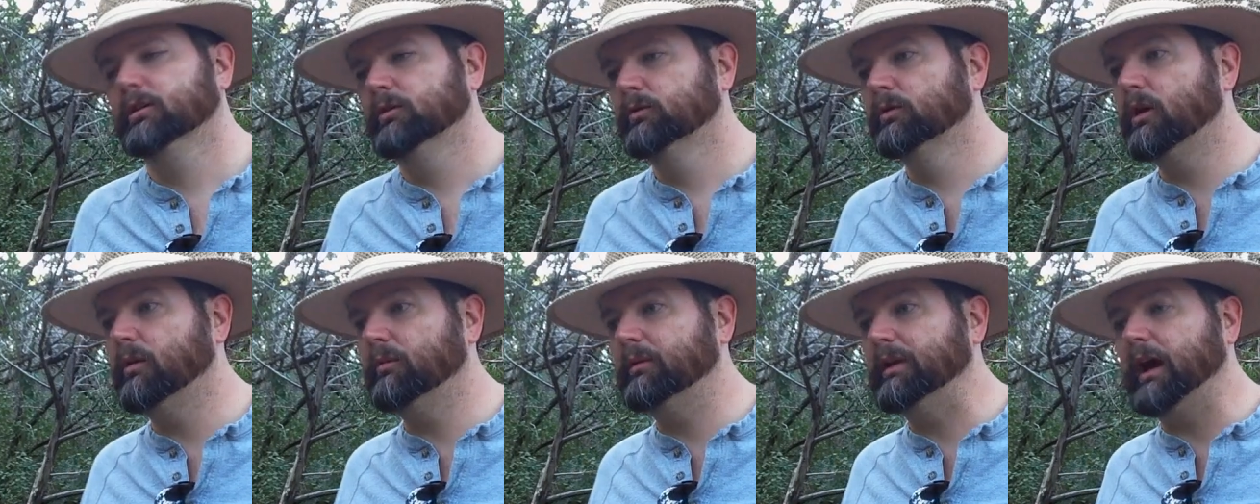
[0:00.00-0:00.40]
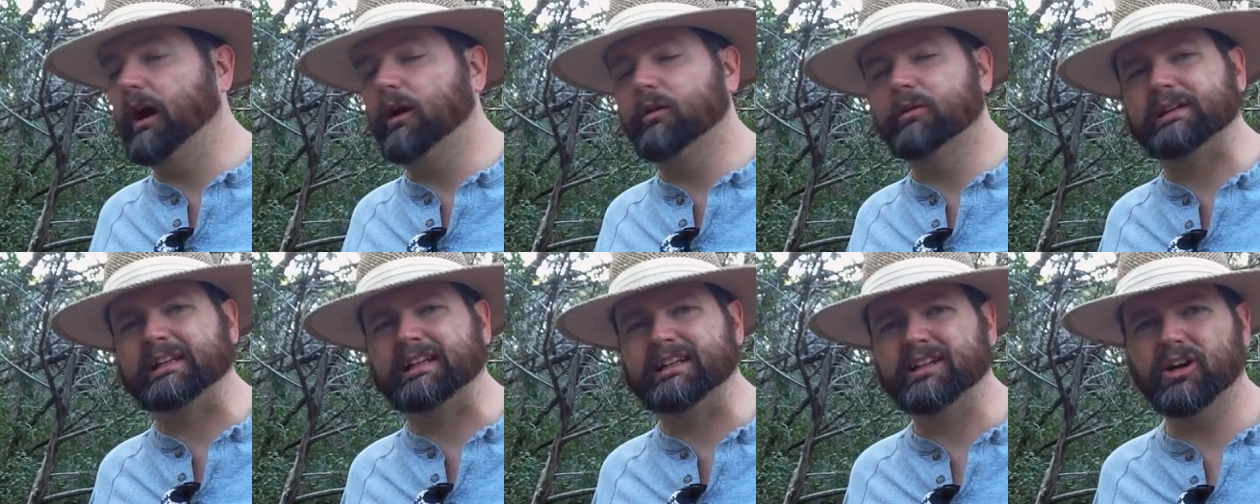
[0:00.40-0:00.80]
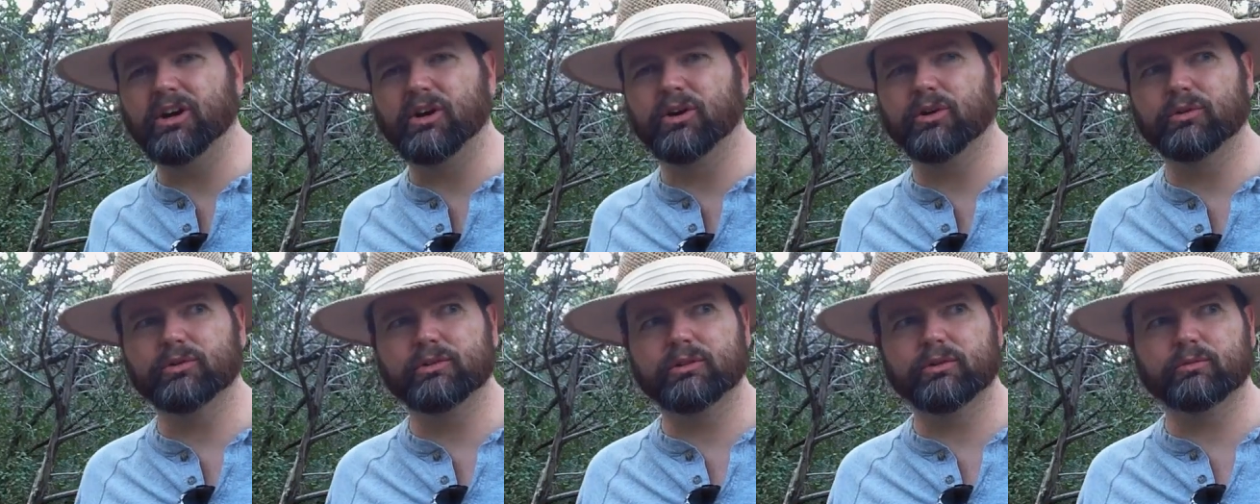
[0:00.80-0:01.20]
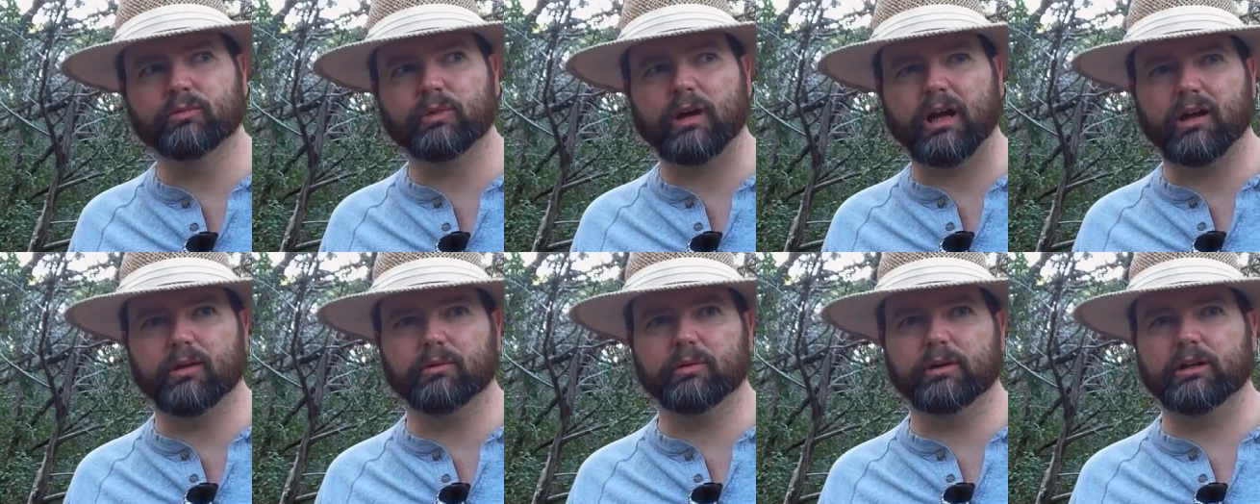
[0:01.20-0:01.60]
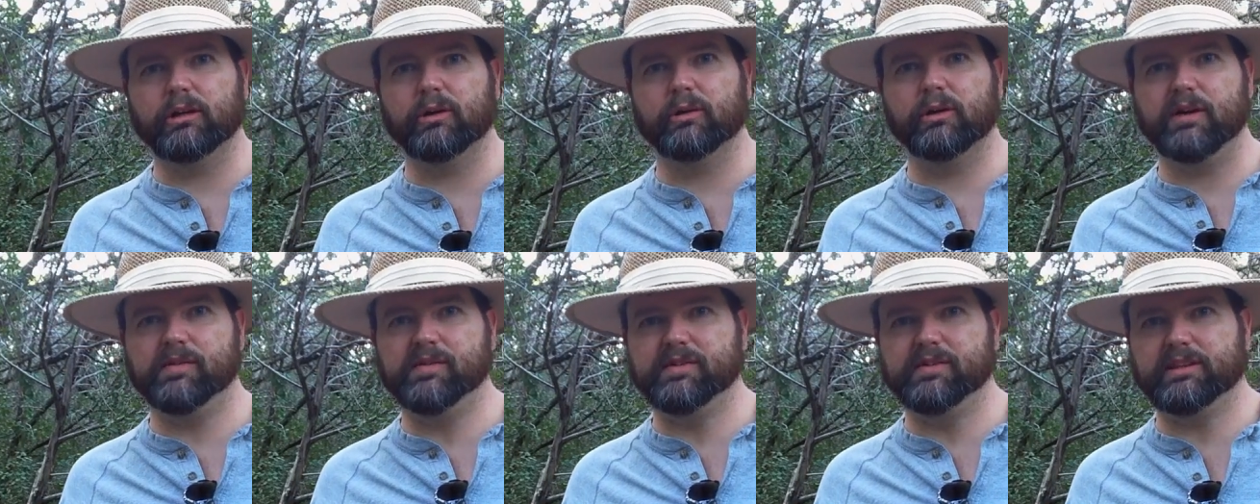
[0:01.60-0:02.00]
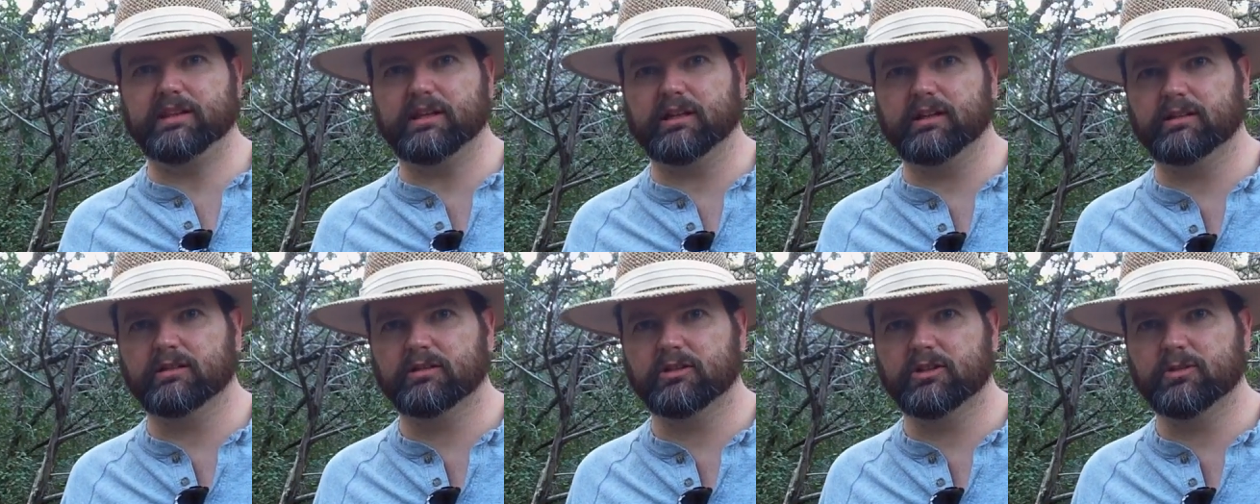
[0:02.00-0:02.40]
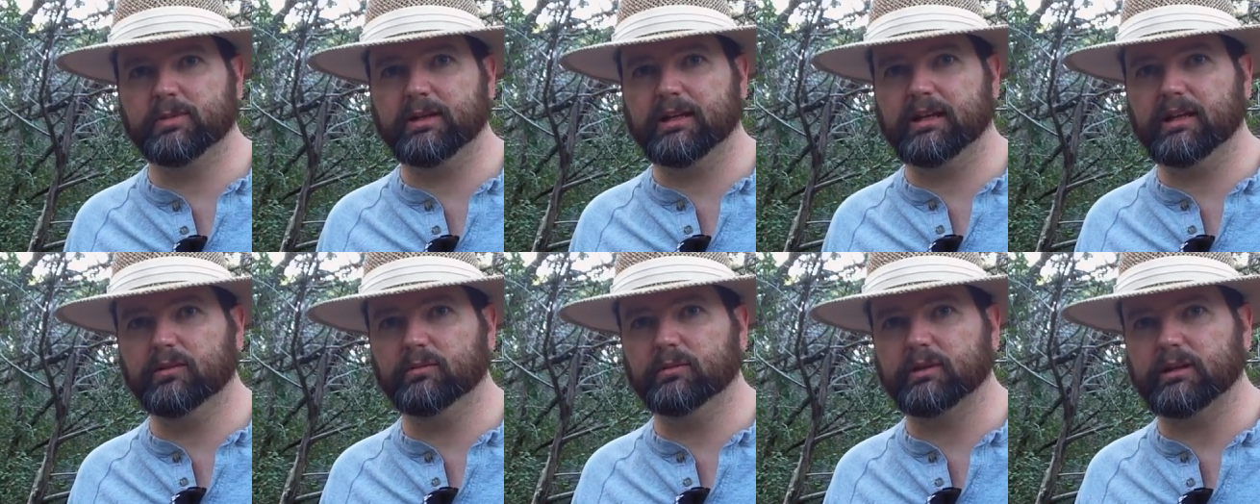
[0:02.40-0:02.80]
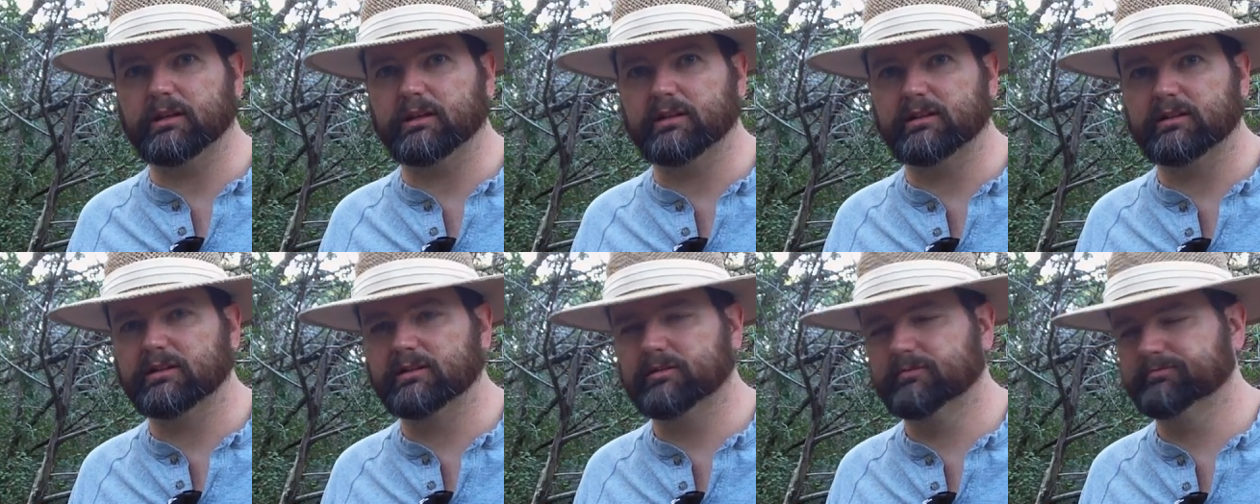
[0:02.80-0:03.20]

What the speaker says: what we already know, then why do we know everything to begin with?